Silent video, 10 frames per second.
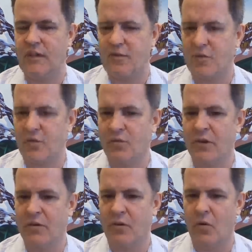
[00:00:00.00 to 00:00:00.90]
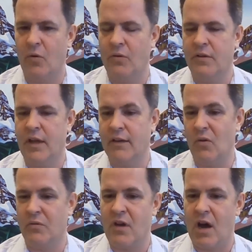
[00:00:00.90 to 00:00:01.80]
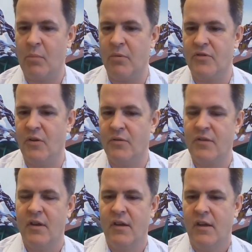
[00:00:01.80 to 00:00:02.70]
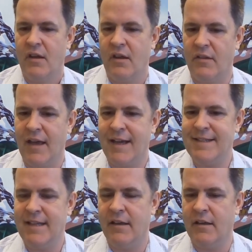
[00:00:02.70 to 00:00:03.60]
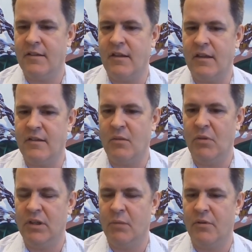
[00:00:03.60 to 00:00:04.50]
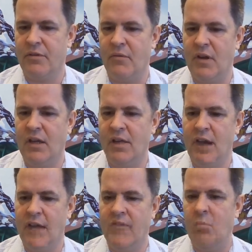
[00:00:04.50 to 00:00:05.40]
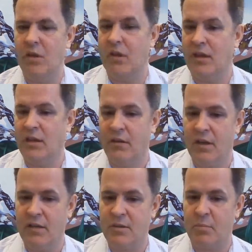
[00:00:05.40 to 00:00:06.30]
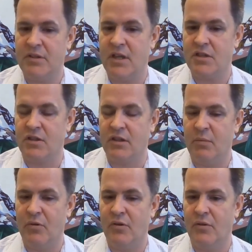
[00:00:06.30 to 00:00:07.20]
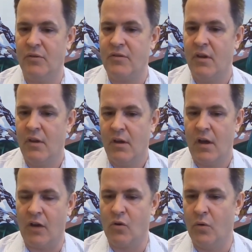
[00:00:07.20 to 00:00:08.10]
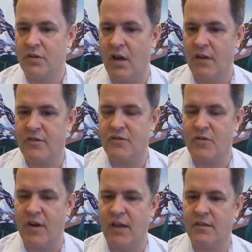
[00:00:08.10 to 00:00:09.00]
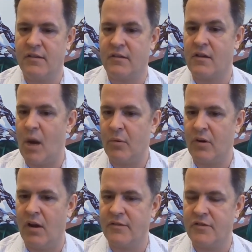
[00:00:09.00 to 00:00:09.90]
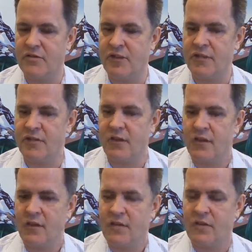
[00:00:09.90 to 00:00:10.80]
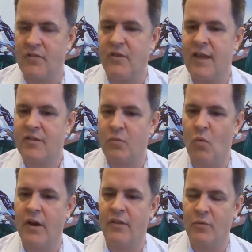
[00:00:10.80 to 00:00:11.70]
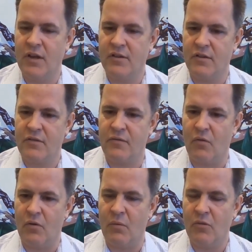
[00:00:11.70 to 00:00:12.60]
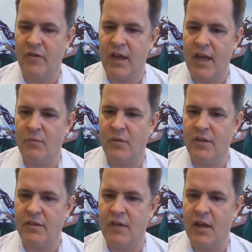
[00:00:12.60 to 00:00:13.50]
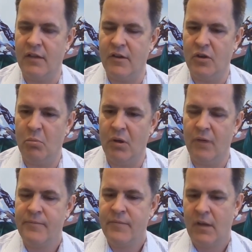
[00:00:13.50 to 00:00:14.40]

in these new gold and gold copper zones, the idea is in mill number 3 to have the ability to potentially produce gold concentrates, copper concentrates. So that's one of the reasons for moving ahead with the new mill.